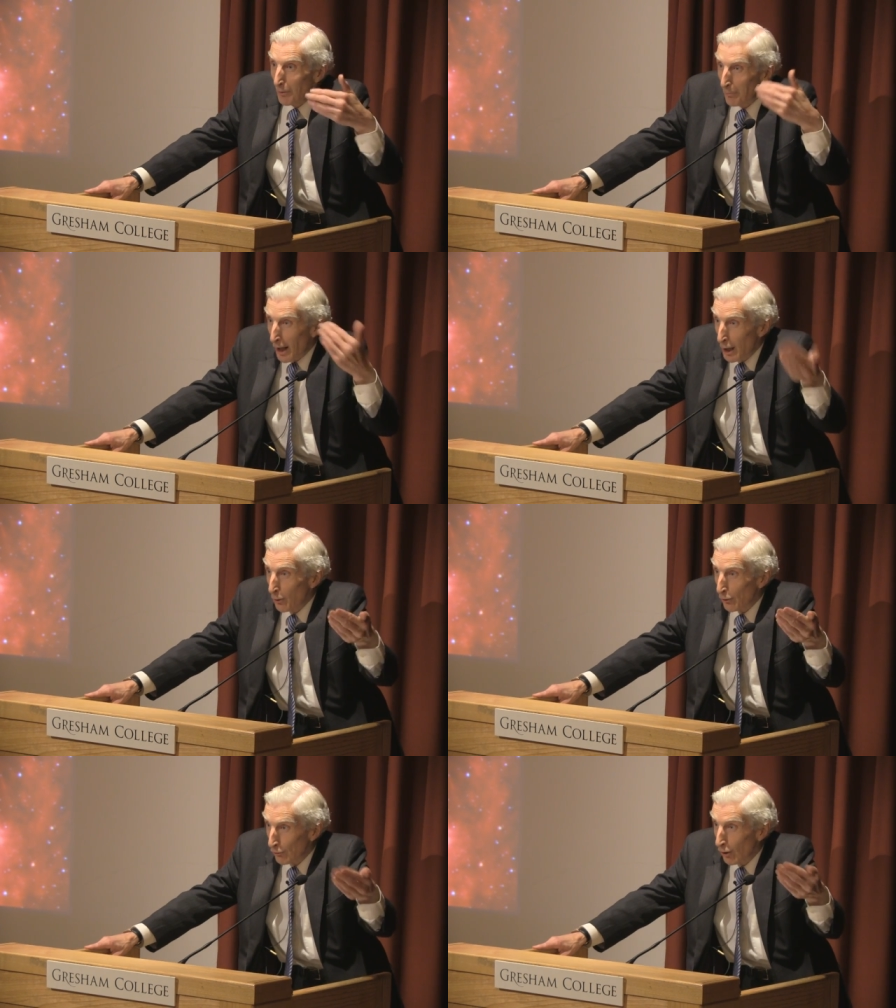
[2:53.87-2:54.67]

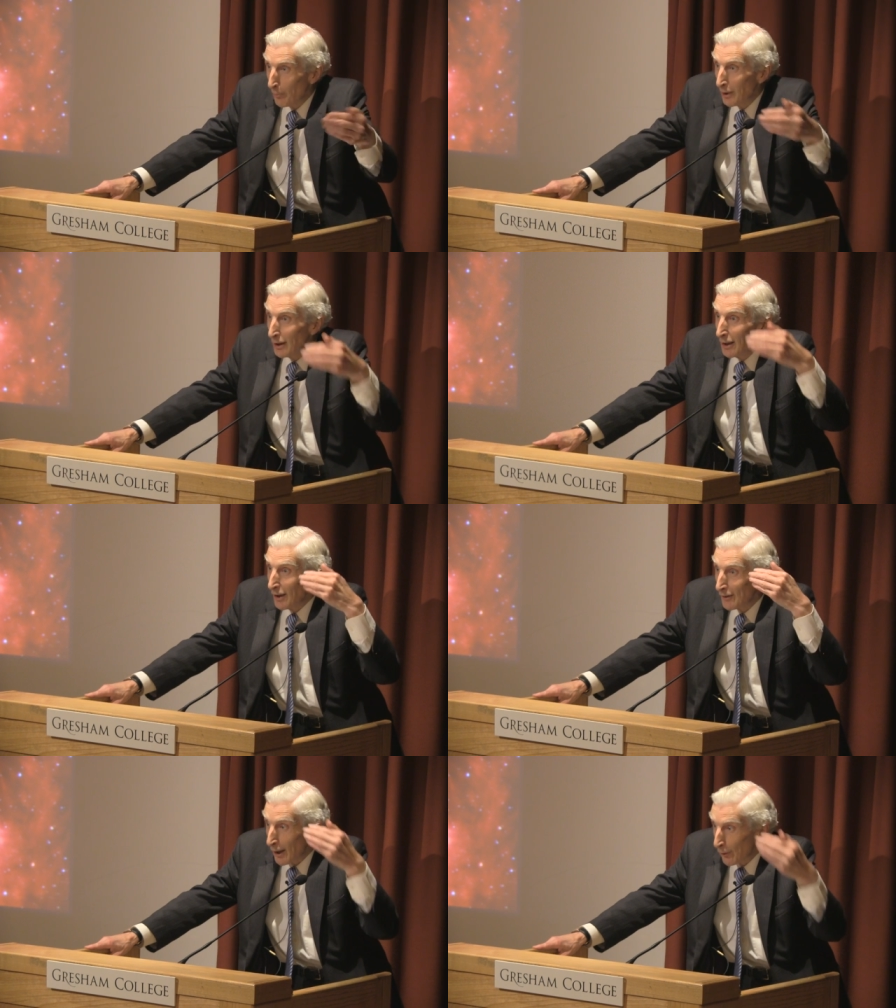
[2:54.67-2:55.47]
bioastronomy
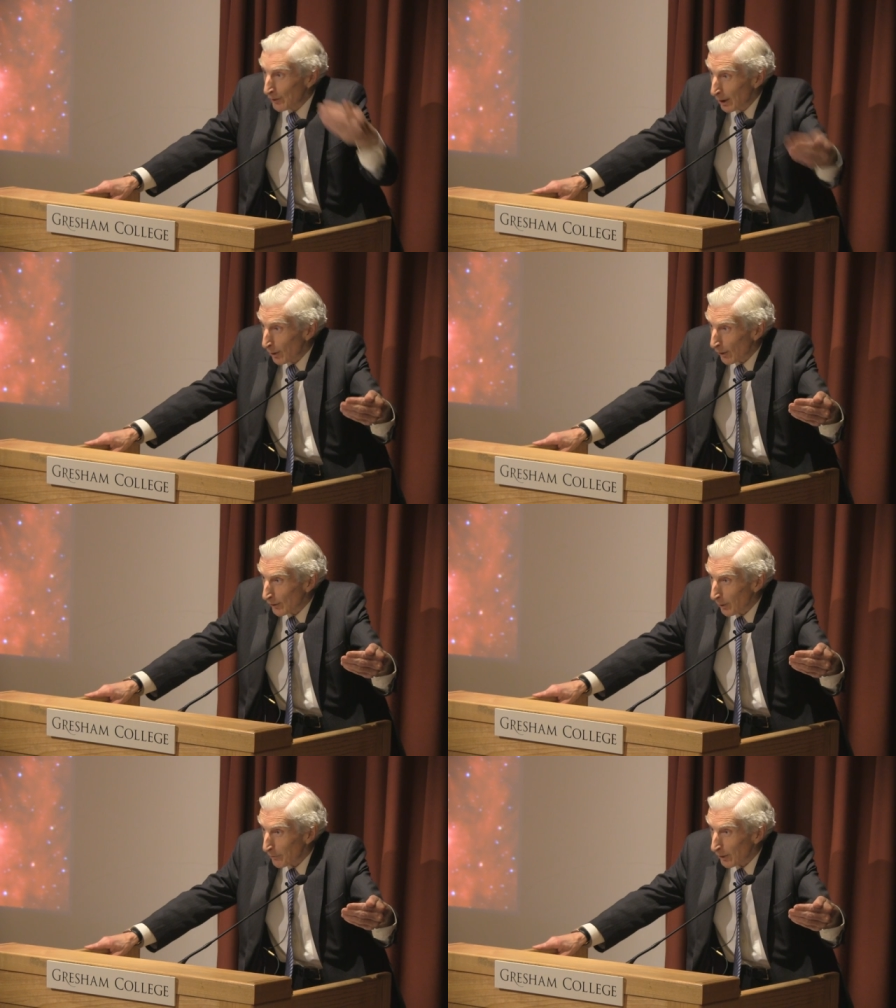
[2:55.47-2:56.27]
is now a serious
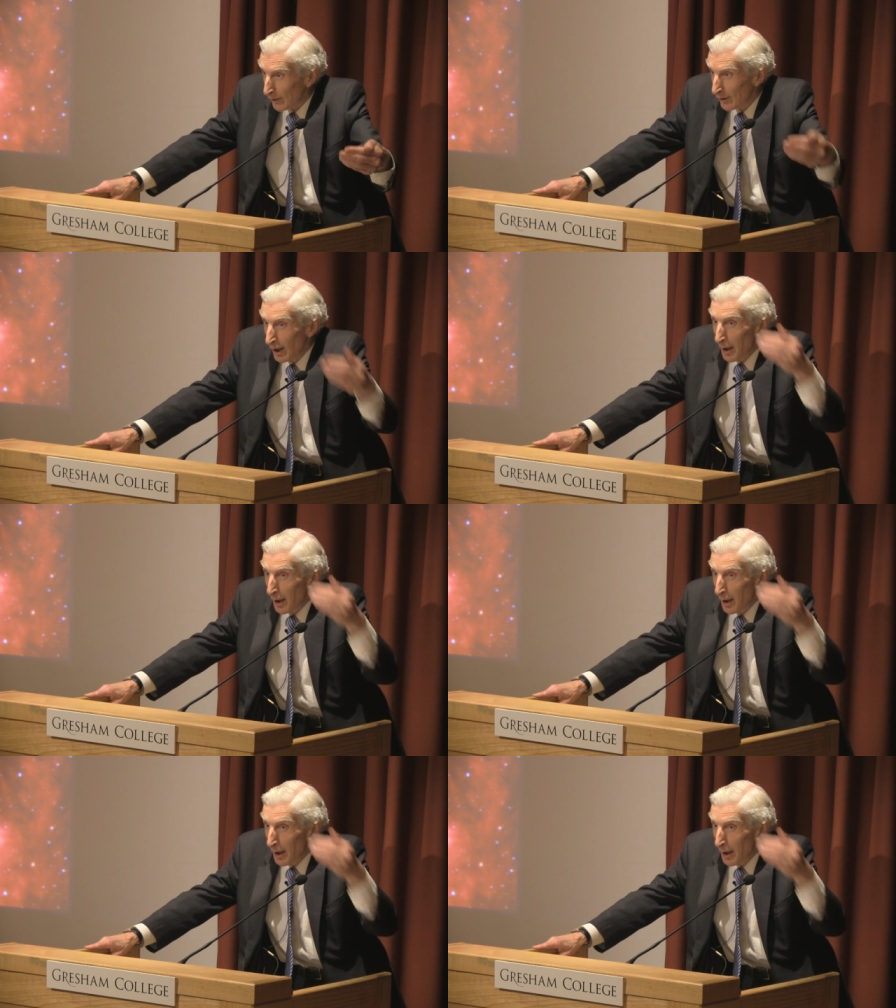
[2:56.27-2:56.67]
subject,